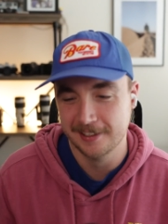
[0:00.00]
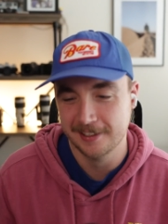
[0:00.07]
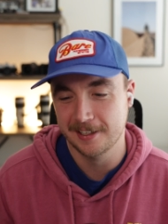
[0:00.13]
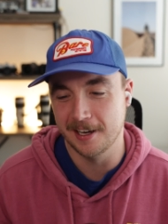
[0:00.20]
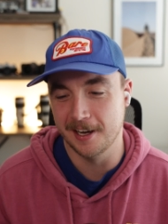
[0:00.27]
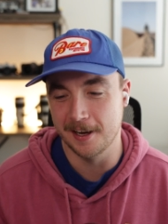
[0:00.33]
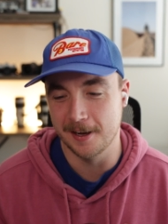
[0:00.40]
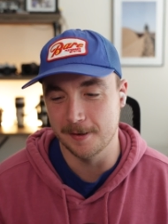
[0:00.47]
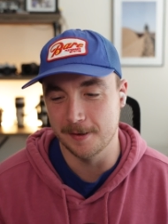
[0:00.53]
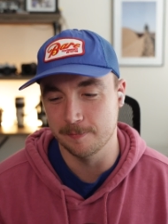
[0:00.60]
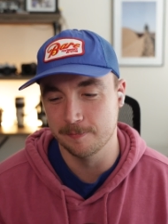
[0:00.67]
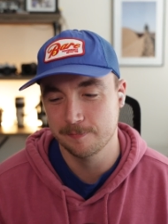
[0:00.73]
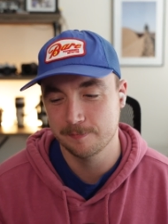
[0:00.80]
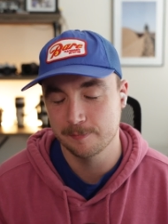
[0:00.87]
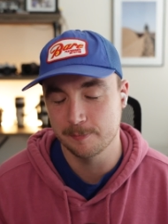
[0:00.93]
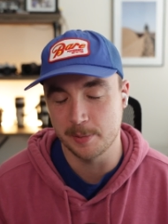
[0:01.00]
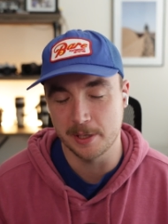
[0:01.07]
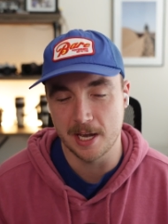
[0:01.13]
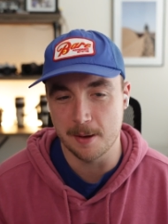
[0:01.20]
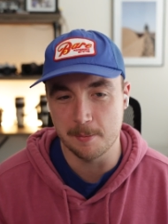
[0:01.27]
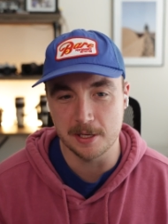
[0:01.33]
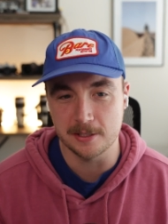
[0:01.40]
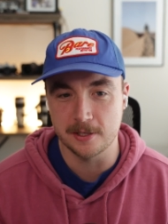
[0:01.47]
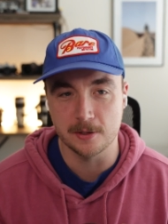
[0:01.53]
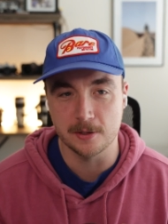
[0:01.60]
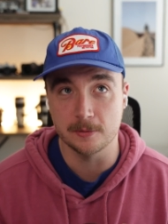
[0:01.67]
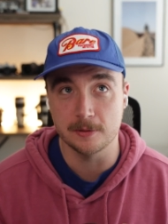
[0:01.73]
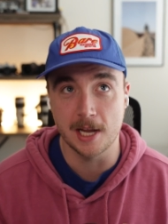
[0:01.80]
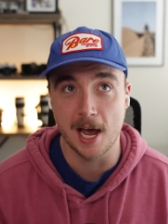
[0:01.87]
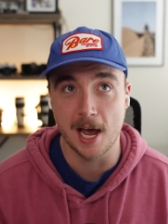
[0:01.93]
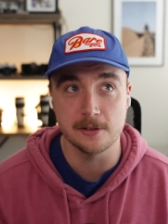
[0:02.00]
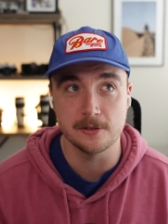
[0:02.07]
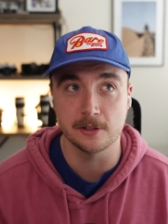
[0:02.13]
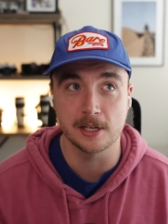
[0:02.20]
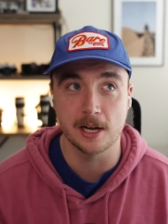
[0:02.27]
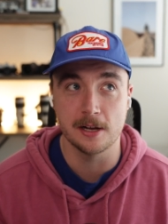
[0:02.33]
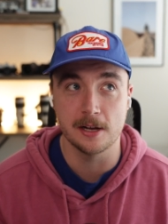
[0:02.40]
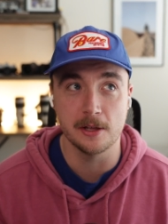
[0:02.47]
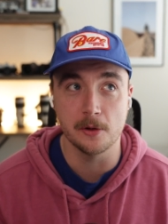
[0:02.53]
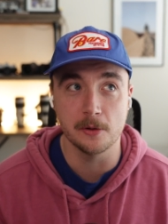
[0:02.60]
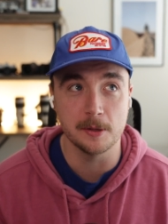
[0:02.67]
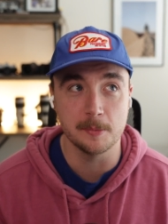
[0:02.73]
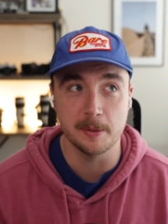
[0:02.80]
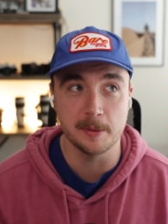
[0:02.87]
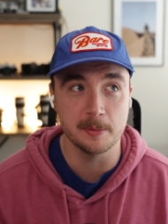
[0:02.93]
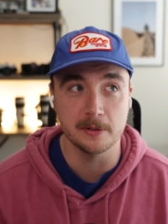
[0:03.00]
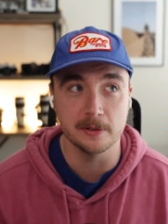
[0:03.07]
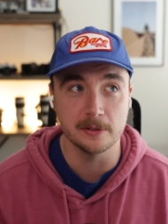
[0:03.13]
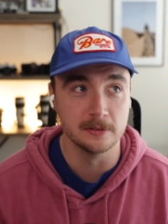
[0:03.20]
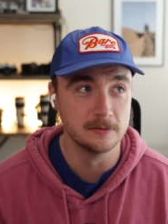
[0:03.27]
um, but yeah, me too. Dads are kind of the only people